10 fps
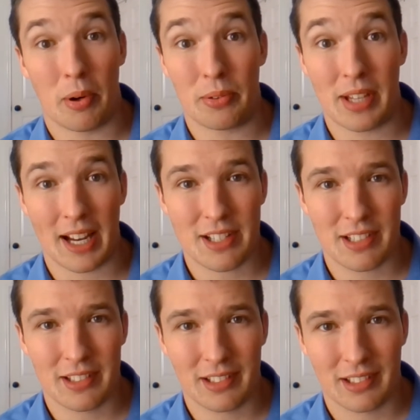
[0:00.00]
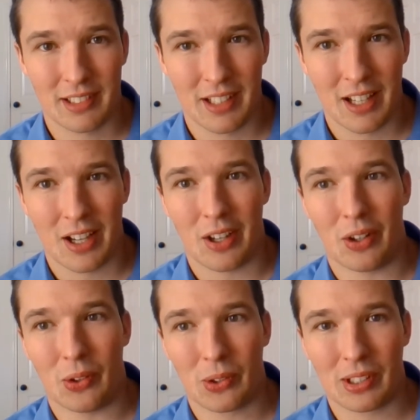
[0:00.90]
protections
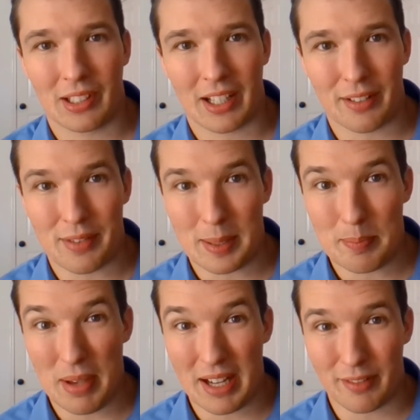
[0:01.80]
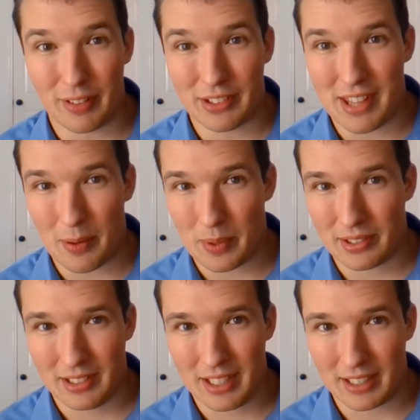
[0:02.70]
or a lot of the benefits that
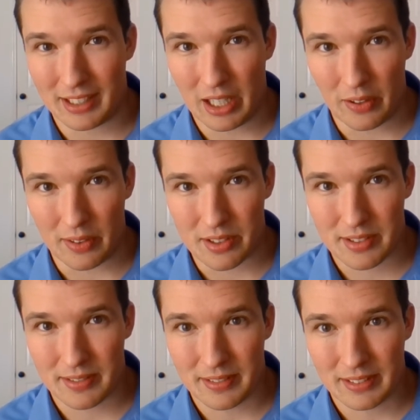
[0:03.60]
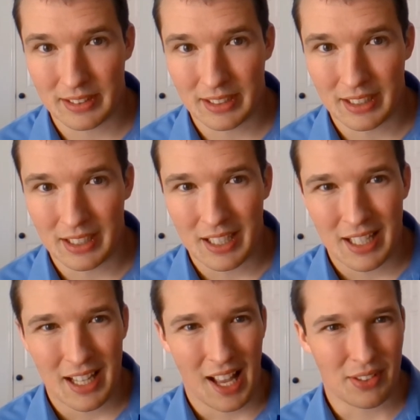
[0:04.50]
we see in ours.
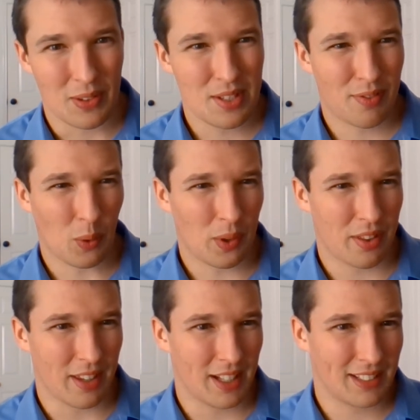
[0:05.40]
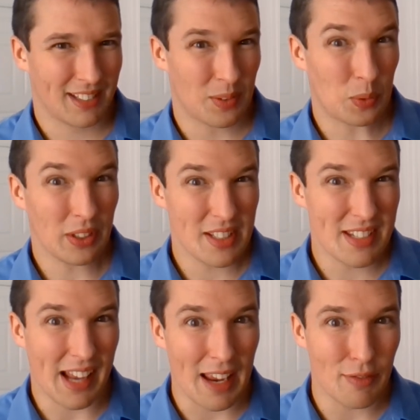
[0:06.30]
And so these four things can really
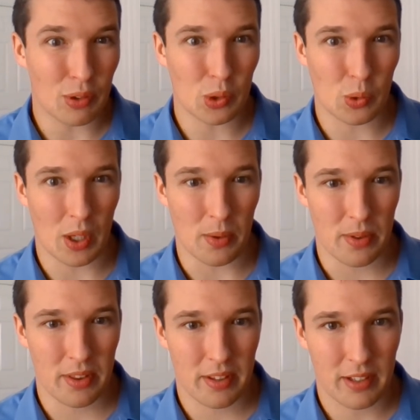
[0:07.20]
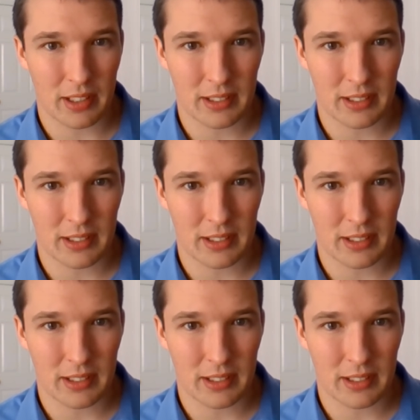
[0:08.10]
stifle growth.